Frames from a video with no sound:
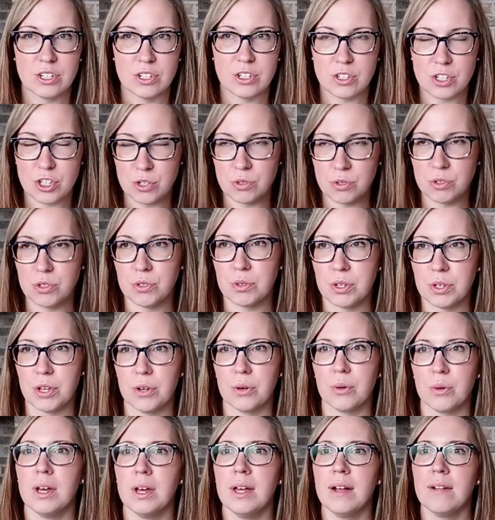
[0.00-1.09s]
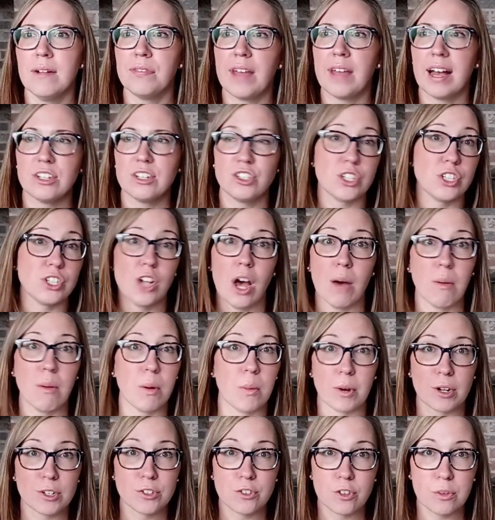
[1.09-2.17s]
You do you. That's just not what
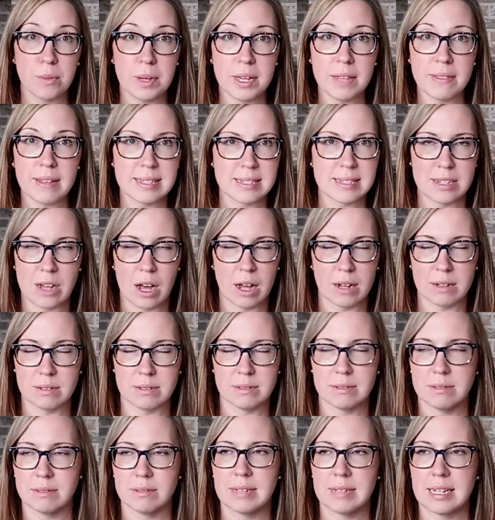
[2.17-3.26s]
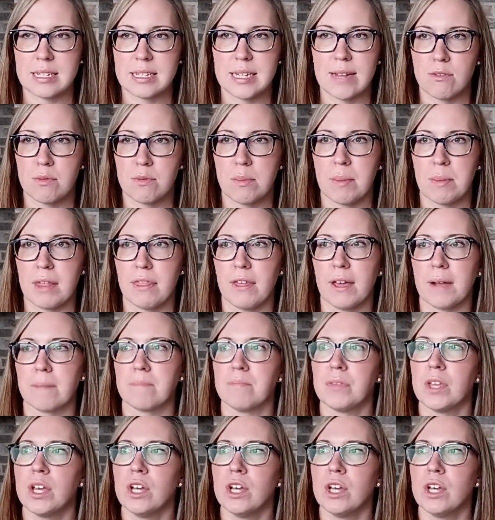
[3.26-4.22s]
works for me. That's never been my thing.